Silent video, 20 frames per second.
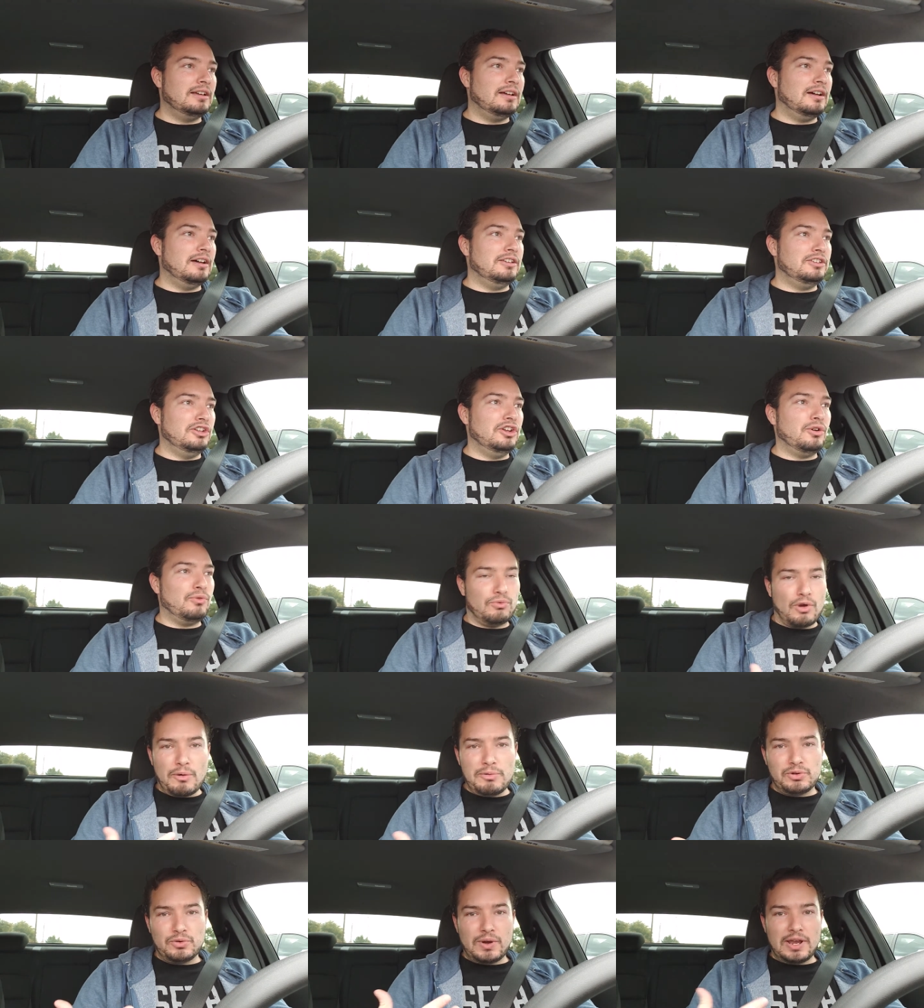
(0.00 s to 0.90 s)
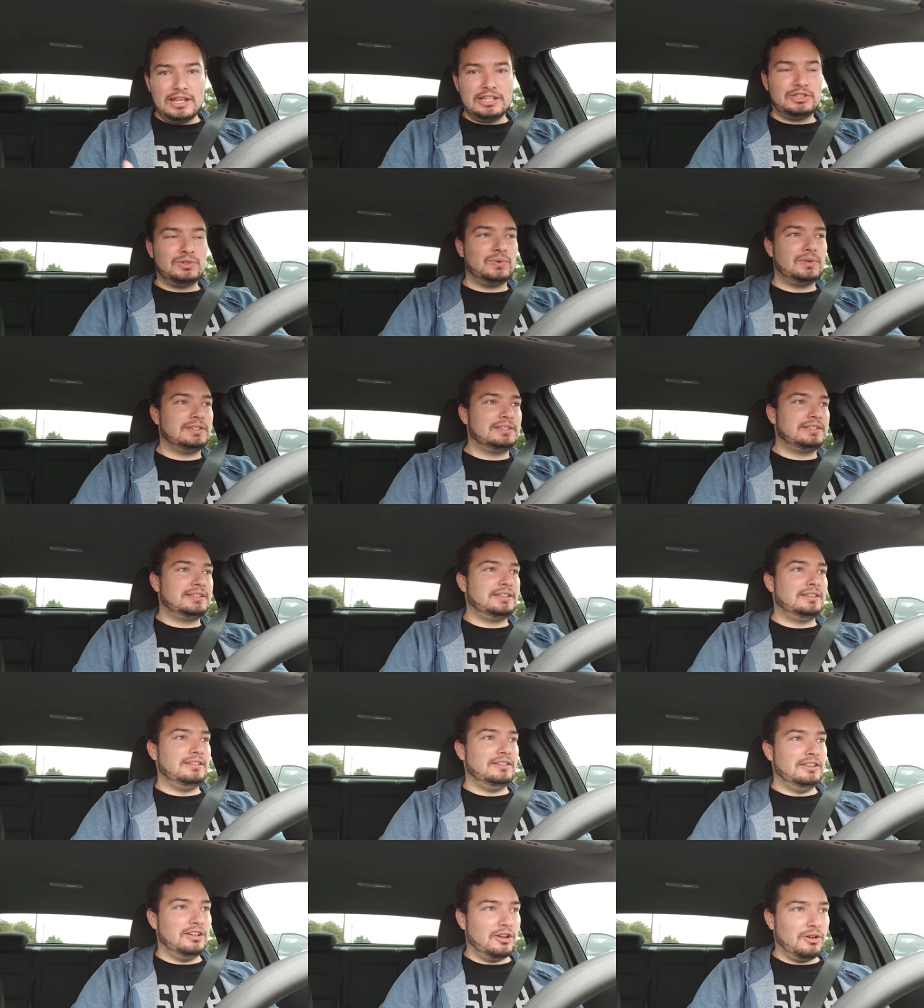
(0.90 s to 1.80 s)
You know, Roman Reigns was,
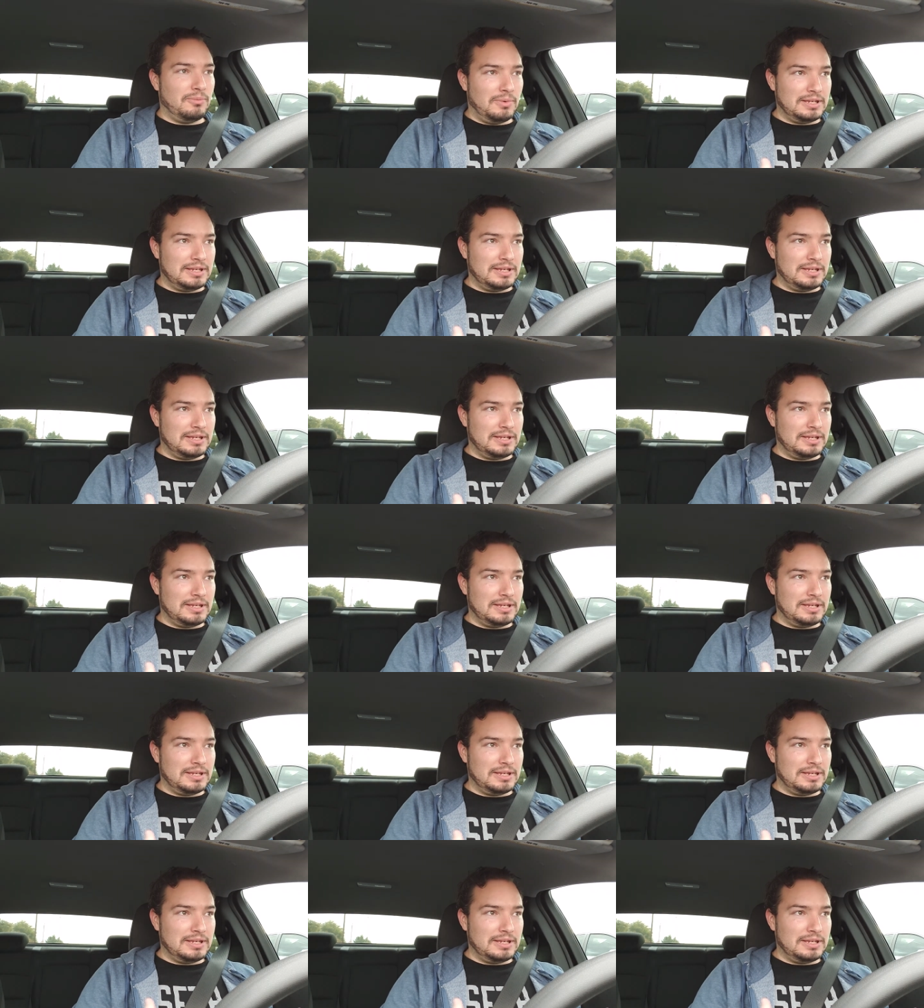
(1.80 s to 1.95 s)
you know,